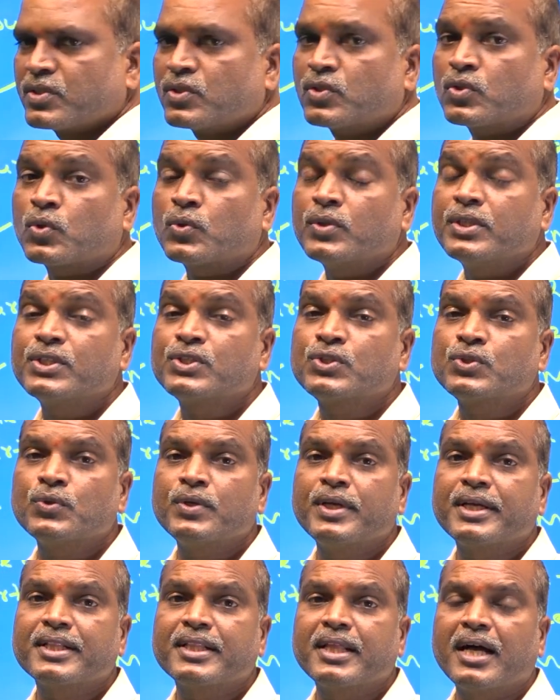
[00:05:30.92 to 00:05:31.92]
Through
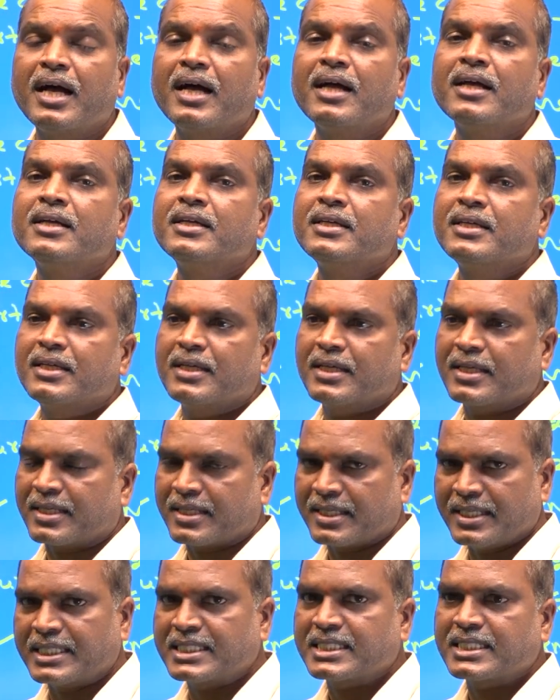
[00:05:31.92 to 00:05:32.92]
issuing the
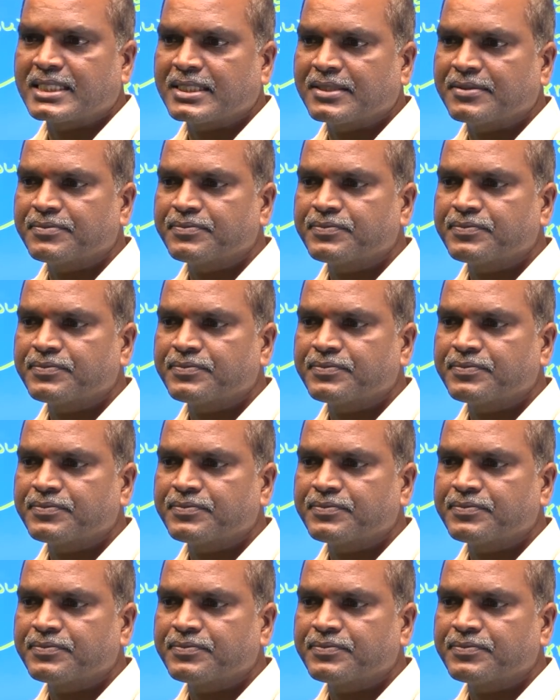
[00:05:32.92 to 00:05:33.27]
writs.